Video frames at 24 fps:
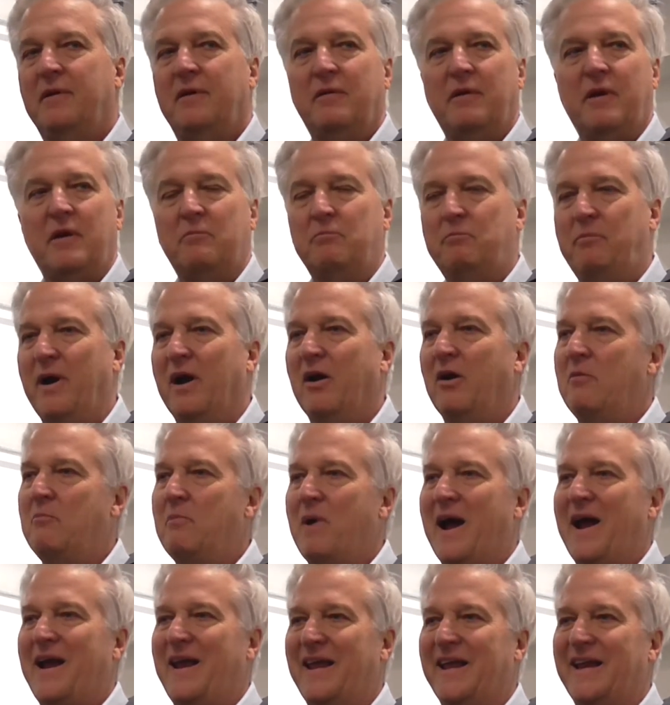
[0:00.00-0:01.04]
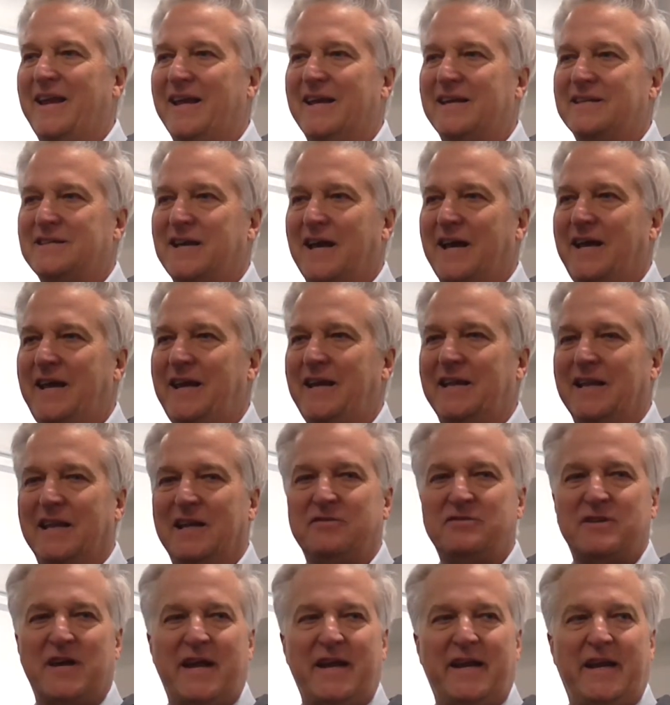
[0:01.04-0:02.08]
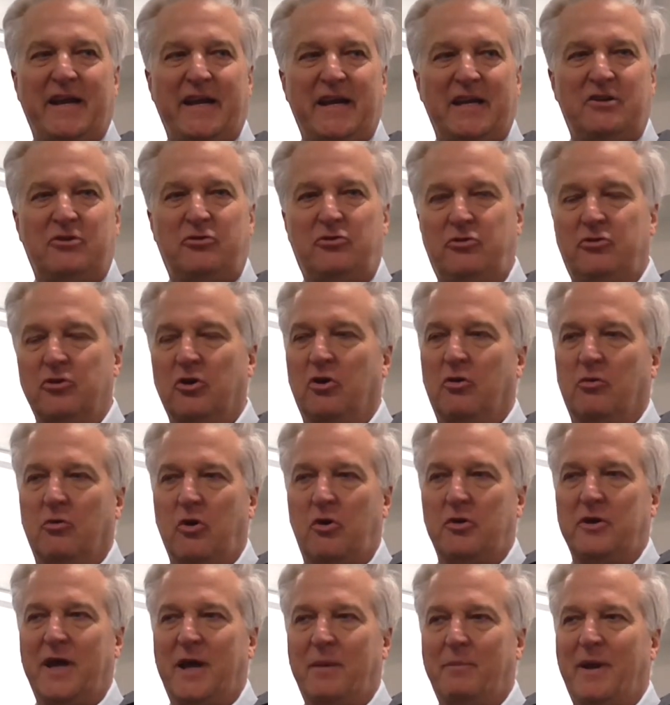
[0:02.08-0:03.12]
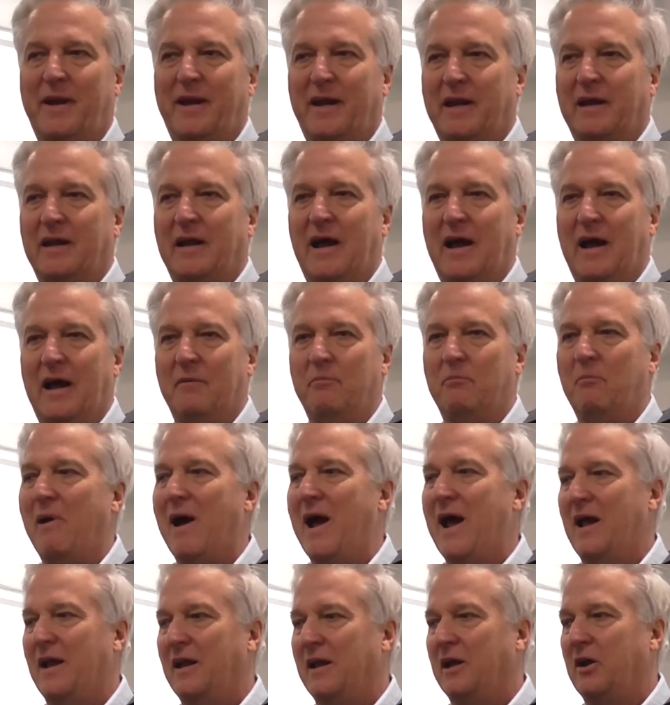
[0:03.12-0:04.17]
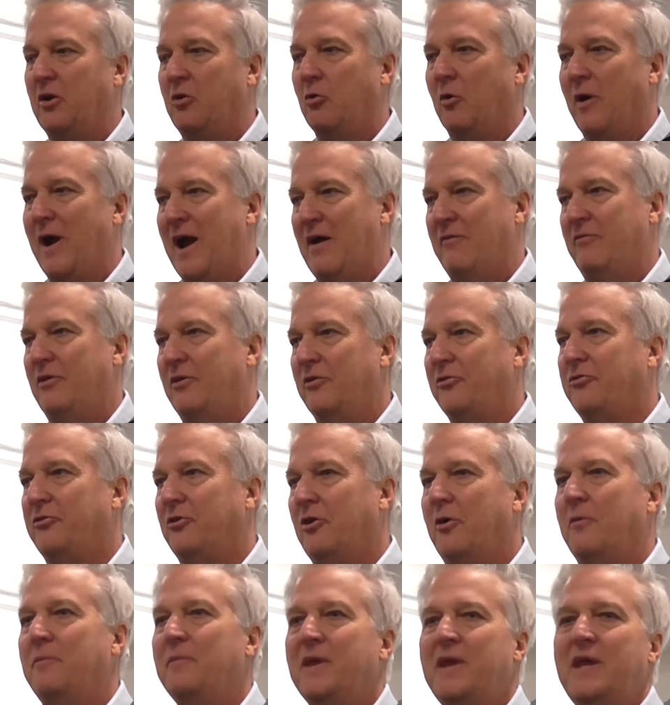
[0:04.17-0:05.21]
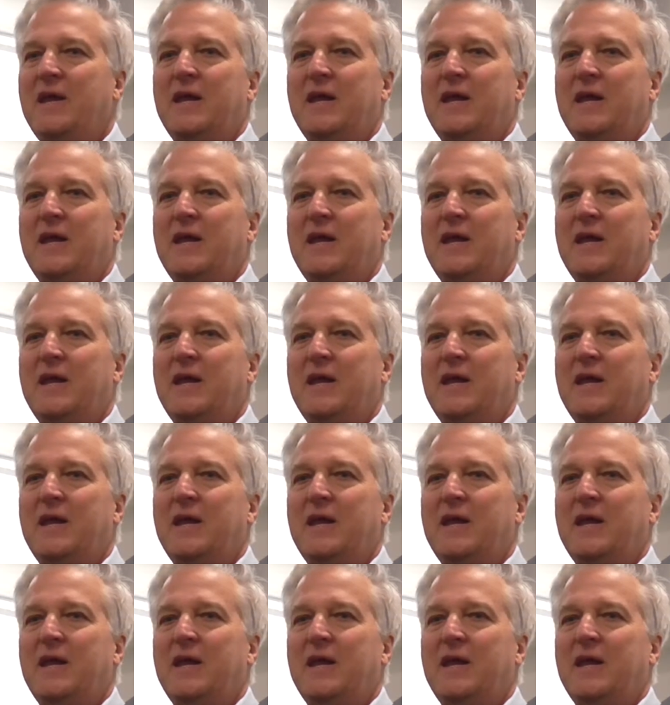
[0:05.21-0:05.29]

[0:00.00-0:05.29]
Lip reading: And bear in mind, he lives on a dirt road. You got about a mile of gravel, so